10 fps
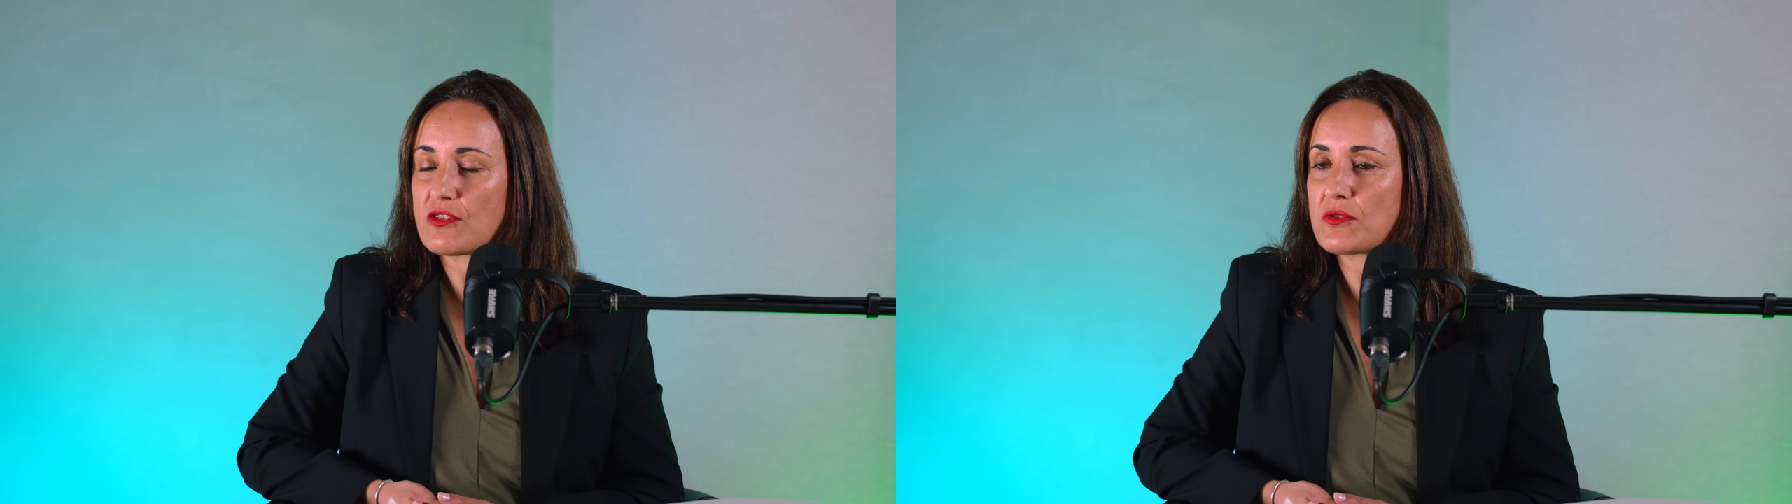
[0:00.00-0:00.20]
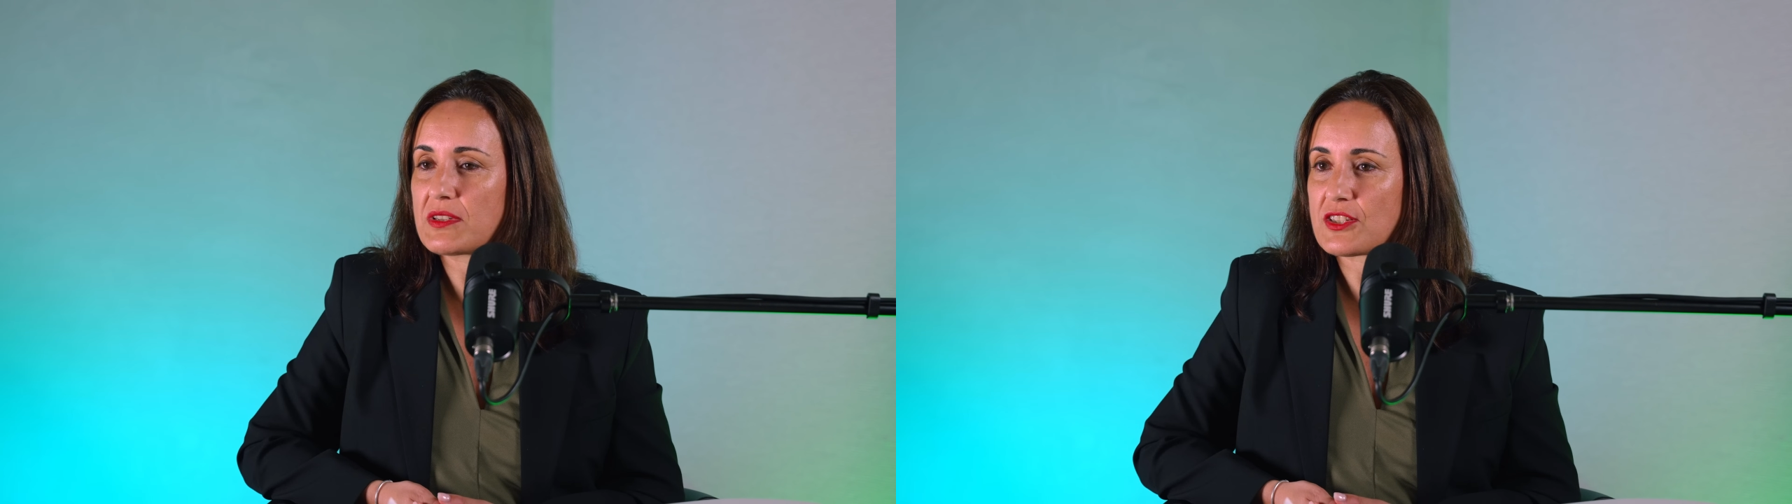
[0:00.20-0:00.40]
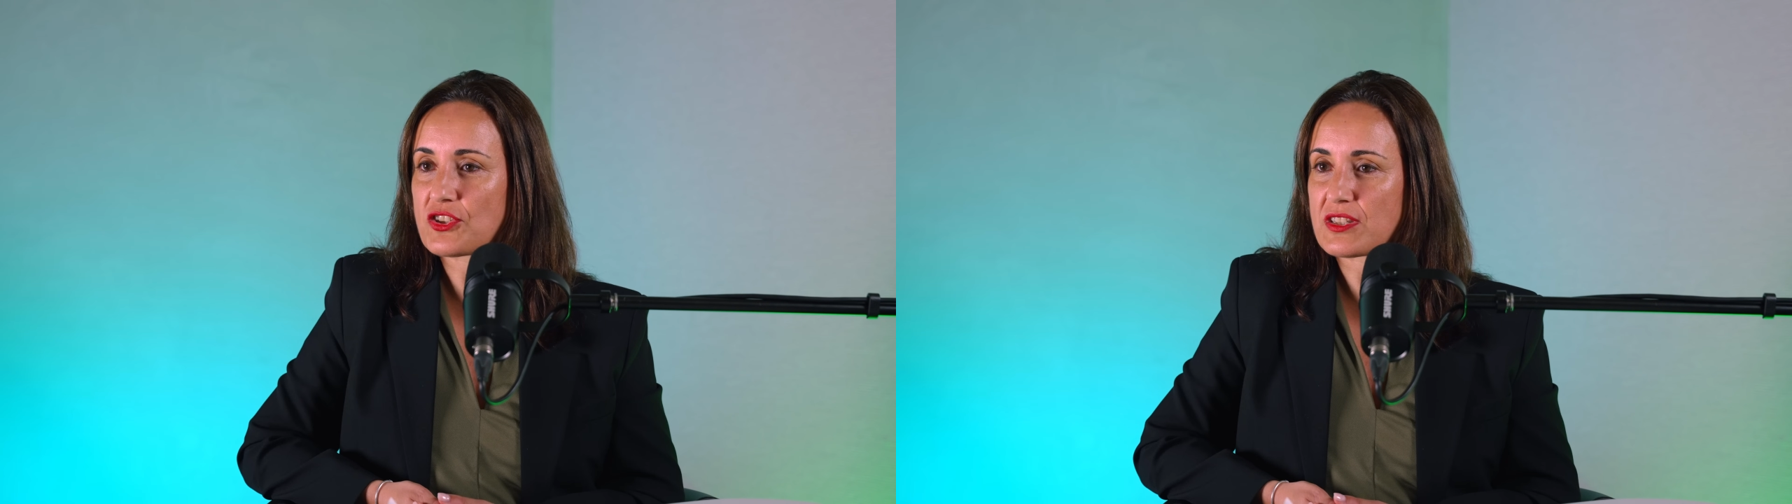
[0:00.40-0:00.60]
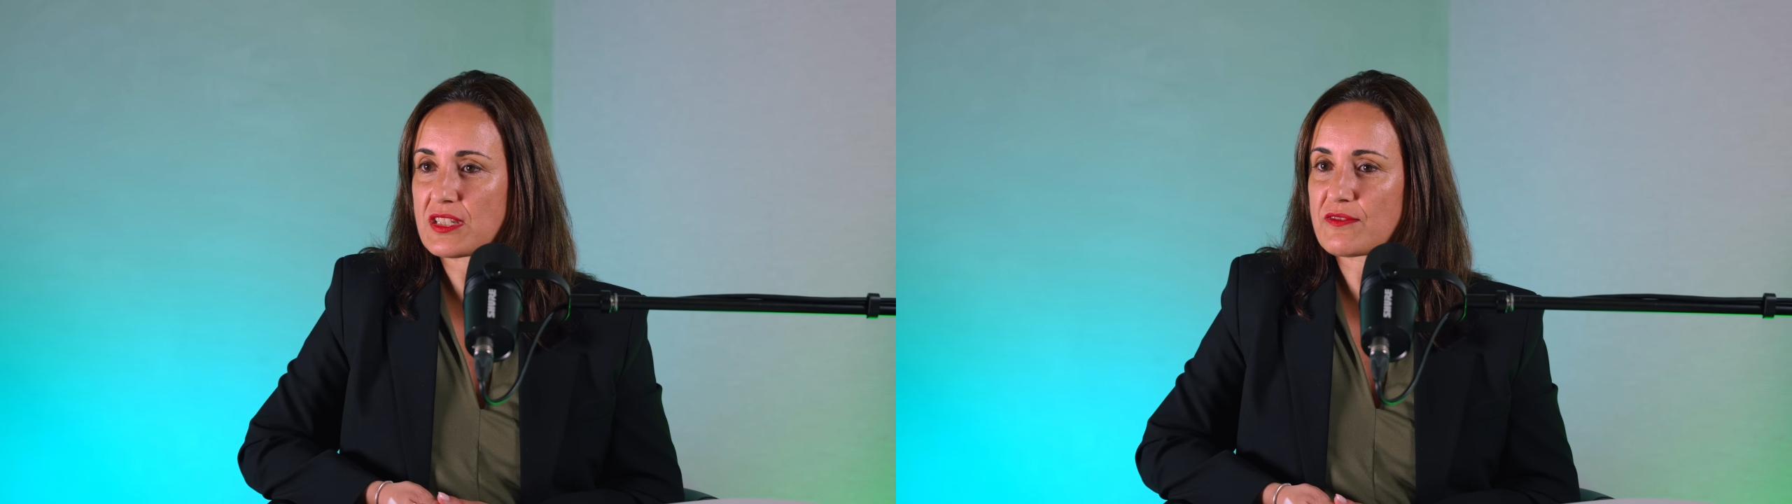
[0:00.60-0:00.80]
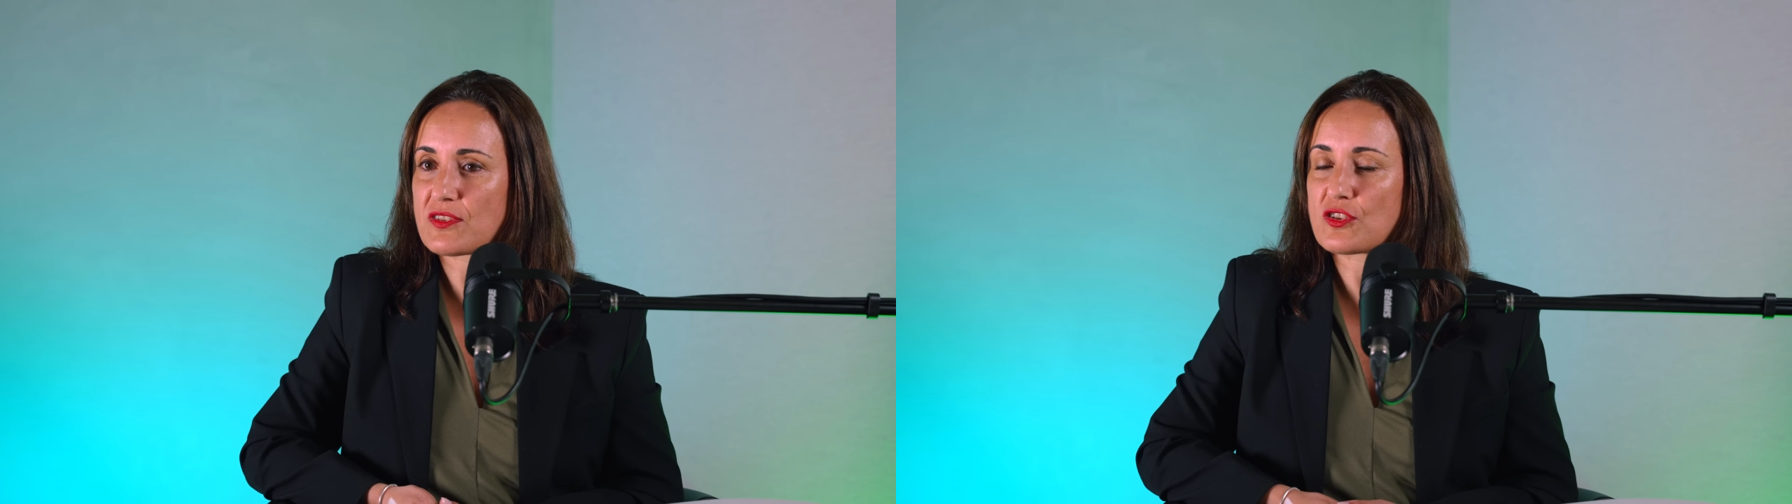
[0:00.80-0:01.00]
new
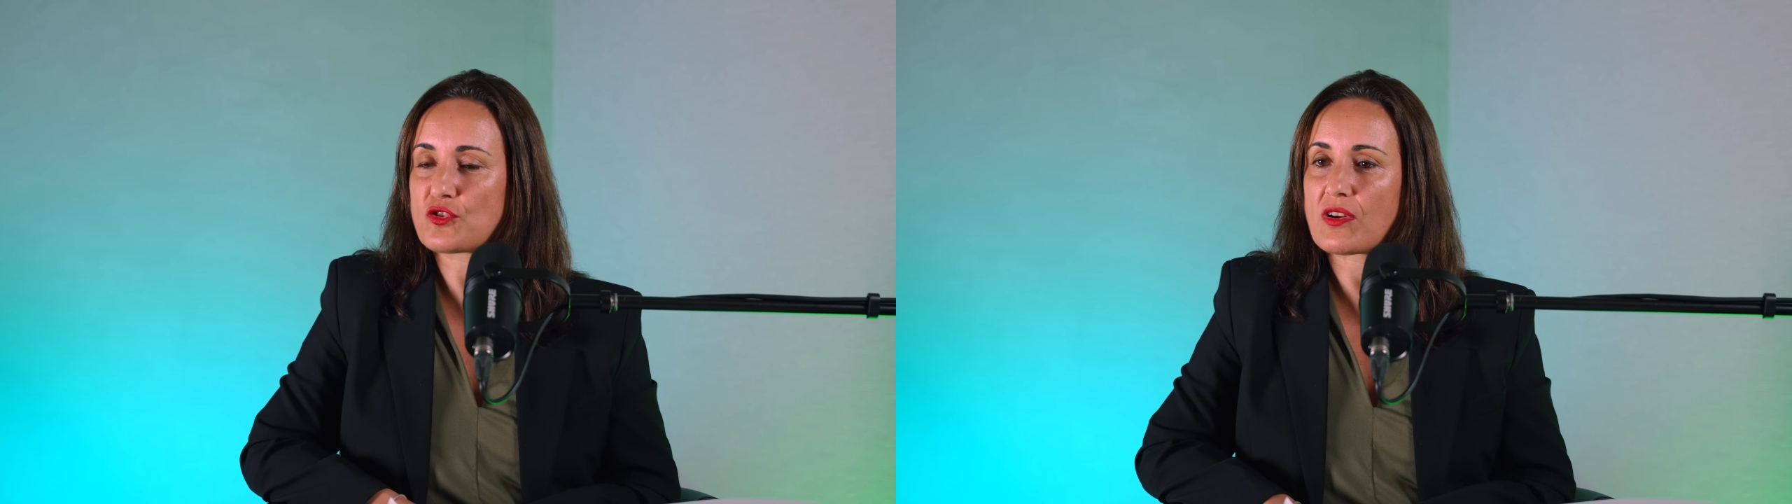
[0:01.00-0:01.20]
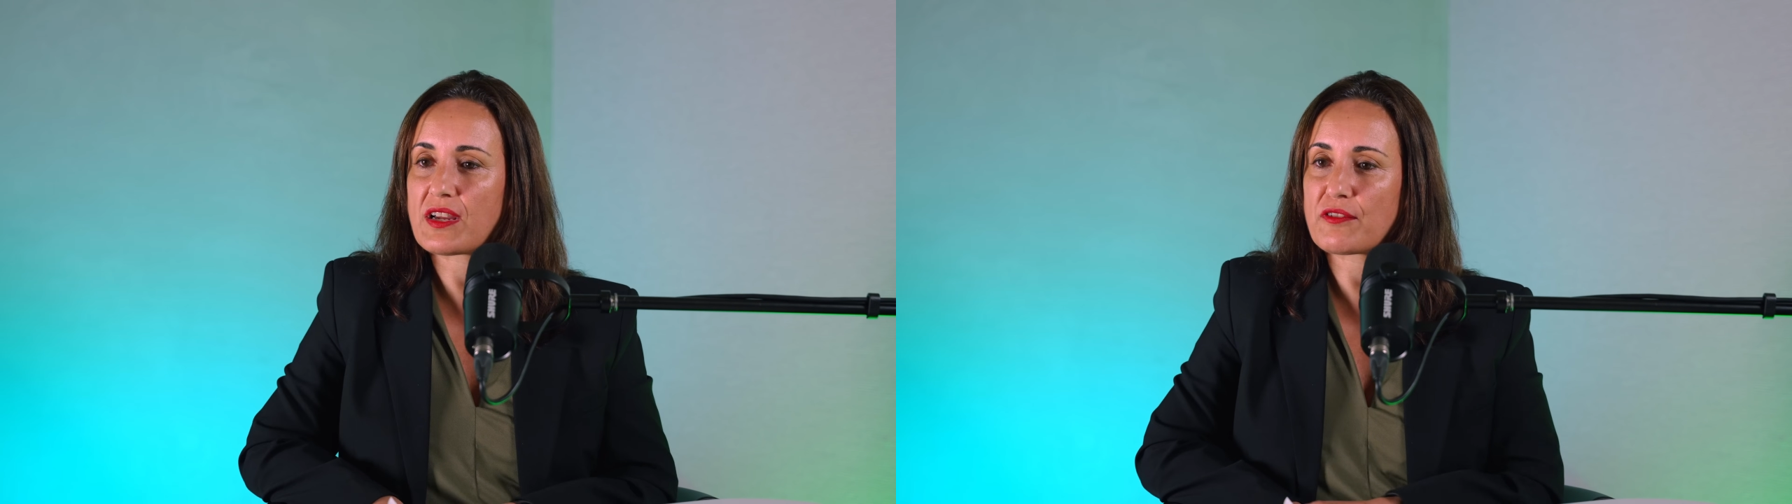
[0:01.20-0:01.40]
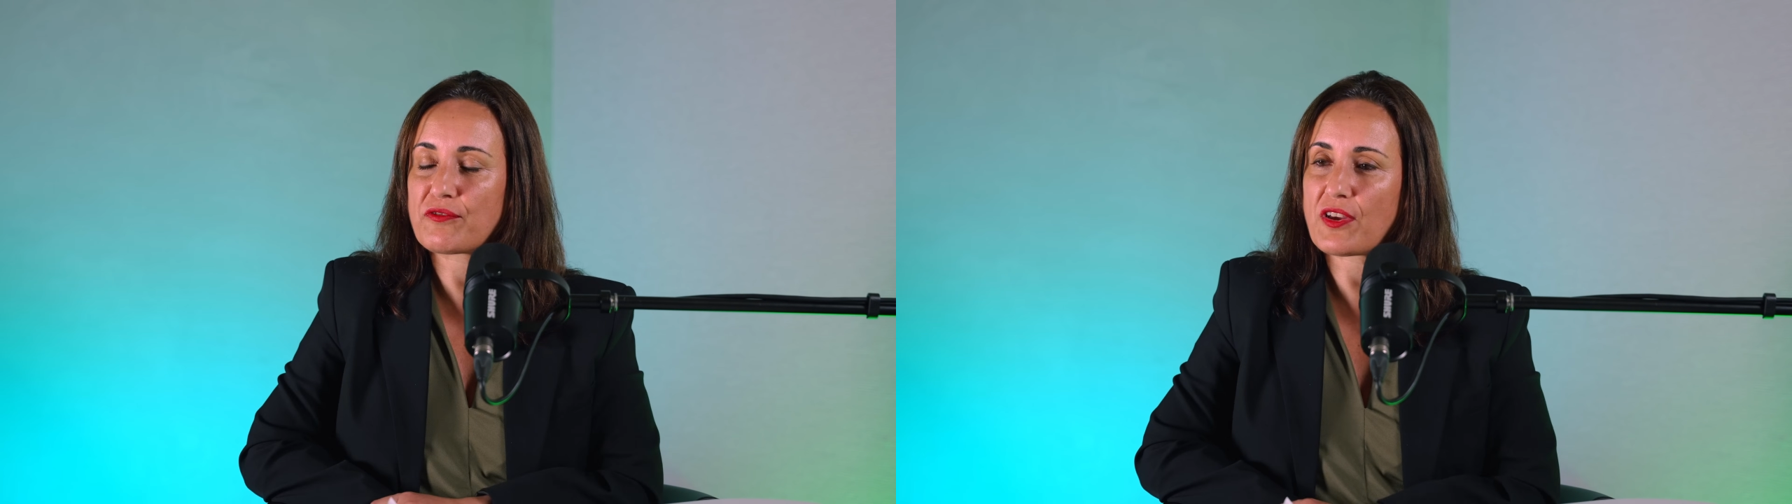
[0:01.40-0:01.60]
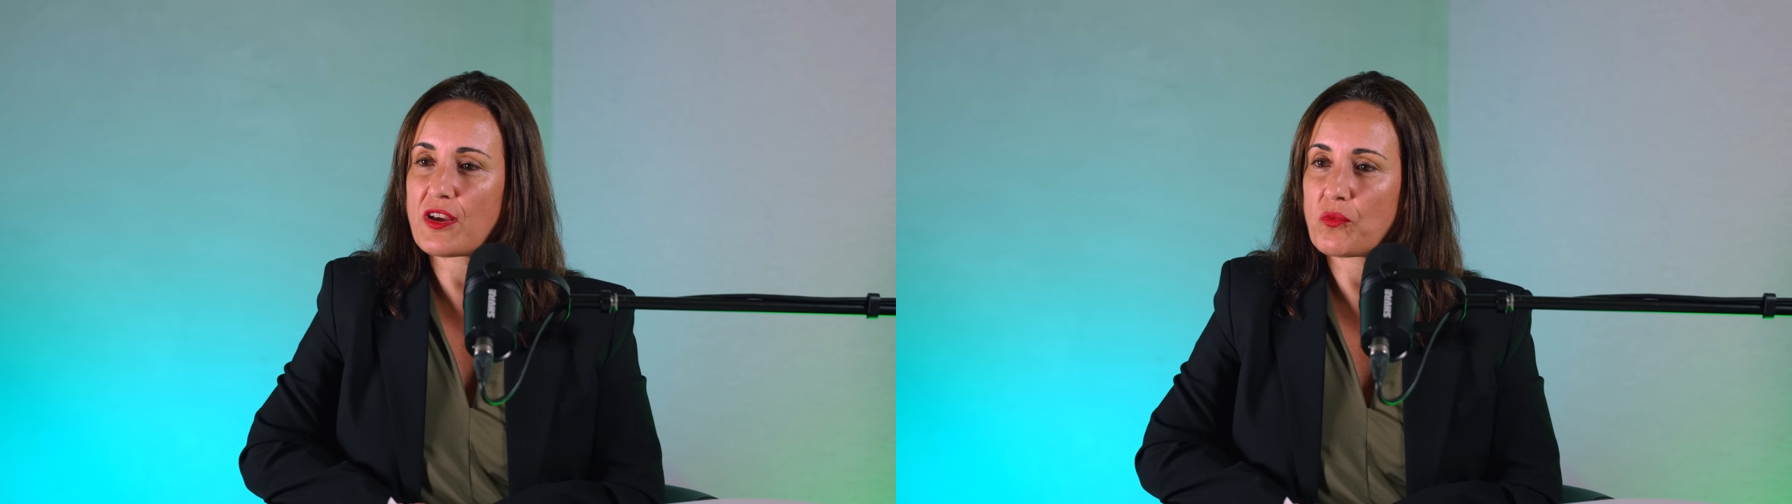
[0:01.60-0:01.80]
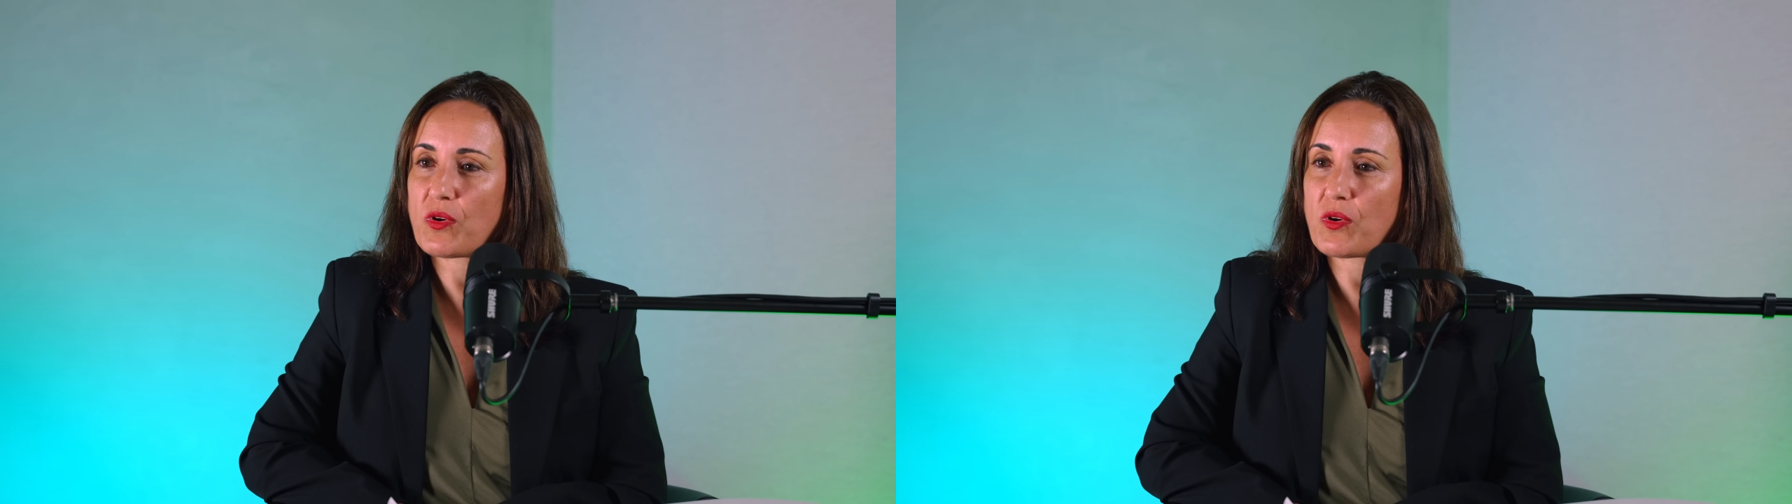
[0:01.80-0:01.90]
initiatives to drive uh,